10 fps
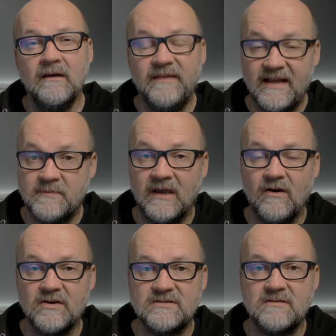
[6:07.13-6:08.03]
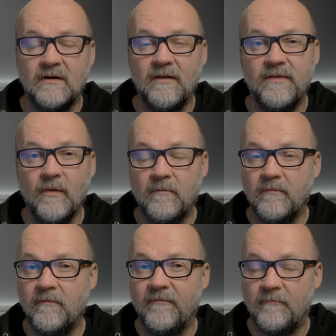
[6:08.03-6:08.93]
That's because the
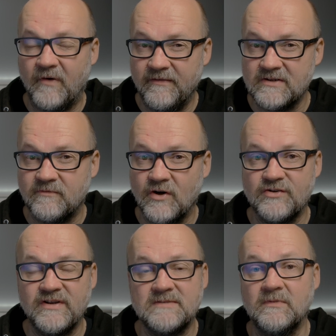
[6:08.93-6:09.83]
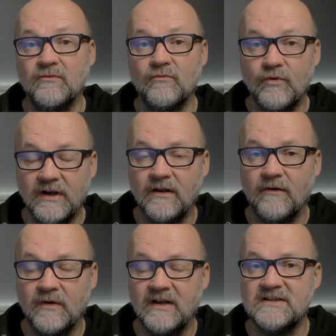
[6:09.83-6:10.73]
previous version has been
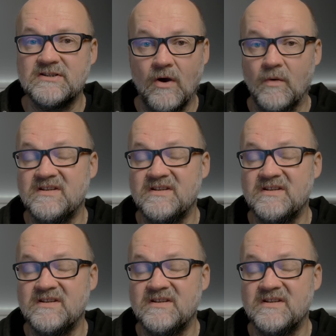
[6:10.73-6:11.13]
really slow.